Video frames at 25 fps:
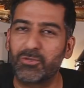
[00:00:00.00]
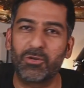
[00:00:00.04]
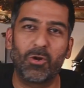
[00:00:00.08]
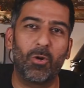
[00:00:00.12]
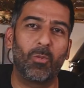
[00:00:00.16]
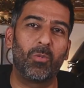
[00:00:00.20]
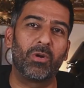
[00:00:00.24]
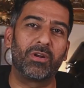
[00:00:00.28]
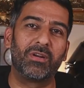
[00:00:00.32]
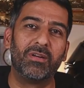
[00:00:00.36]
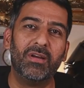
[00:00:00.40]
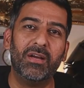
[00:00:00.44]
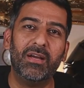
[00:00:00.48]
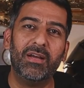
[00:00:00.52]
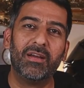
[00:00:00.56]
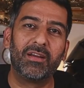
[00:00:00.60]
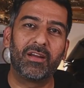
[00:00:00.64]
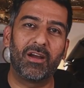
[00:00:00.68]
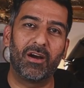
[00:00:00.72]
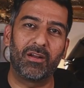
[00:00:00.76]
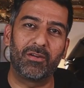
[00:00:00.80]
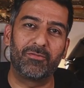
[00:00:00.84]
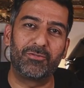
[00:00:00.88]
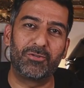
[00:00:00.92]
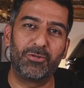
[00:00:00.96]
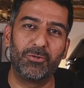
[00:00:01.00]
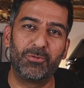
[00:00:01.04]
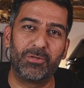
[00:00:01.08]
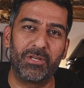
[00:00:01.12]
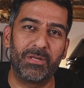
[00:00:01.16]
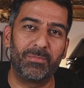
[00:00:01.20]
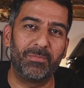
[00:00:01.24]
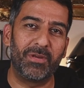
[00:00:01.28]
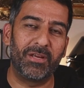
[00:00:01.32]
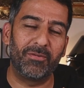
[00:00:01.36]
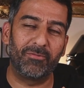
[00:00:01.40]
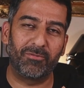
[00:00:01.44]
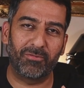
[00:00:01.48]
There was no one kind of
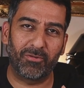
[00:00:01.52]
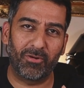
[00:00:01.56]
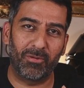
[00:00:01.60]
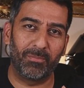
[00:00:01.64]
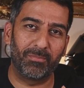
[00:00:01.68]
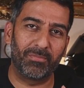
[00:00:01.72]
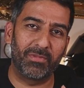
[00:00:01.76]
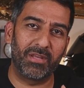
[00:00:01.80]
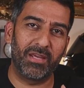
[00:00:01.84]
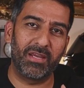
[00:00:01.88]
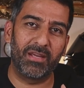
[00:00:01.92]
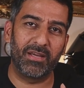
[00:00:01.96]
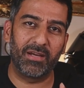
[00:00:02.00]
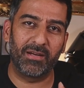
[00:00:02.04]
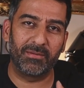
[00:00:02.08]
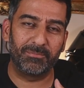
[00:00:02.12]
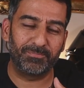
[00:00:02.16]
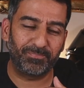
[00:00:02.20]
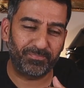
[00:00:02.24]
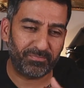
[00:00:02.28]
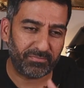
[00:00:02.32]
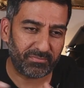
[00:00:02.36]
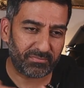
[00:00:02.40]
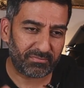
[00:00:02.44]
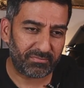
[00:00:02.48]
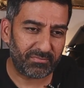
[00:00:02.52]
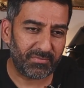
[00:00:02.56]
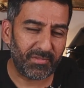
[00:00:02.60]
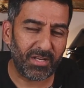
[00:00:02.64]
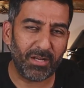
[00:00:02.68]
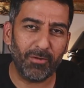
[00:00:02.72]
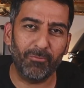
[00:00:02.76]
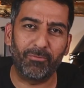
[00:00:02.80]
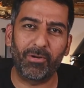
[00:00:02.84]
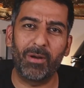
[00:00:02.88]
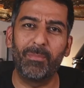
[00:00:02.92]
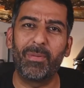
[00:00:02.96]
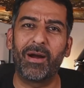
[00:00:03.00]
shooting me from the
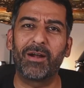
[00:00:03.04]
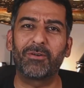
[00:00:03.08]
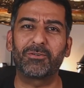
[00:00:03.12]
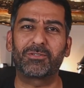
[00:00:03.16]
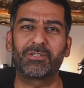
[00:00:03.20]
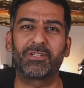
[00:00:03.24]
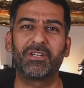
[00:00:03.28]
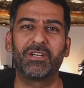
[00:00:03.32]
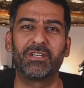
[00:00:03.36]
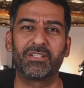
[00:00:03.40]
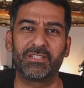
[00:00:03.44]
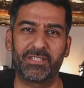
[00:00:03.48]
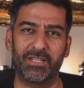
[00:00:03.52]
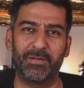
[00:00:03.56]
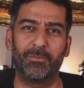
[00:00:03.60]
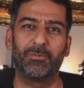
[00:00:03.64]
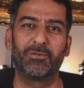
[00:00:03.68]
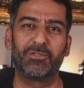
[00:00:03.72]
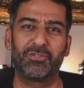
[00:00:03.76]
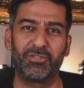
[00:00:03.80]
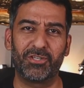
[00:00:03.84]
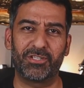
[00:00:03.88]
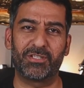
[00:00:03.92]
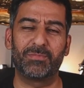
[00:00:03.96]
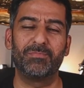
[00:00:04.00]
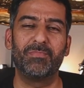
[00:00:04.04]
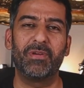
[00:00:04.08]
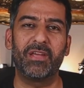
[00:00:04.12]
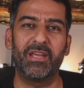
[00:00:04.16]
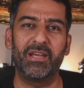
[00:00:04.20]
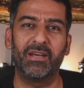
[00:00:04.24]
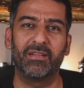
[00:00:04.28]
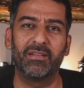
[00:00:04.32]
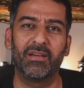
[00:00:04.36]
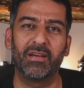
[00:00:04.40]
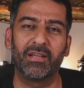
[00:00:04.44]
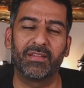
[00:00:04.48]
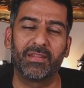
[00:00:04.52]
from outskirts. It was just
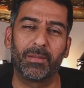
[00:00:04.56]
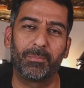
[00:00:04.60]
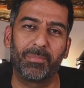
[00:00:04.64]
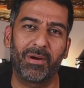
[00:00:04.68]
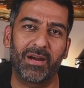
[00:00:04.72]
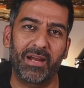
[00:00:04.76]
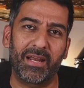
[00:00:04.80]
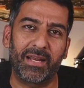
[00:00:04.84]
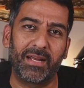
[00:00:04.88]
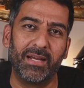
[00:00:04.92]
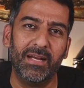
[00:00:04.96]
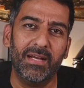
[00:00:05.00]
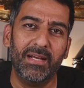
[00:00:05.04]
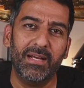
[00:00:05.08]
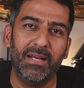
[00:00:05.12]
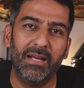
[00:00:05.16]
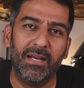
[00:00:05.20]
me and the bike.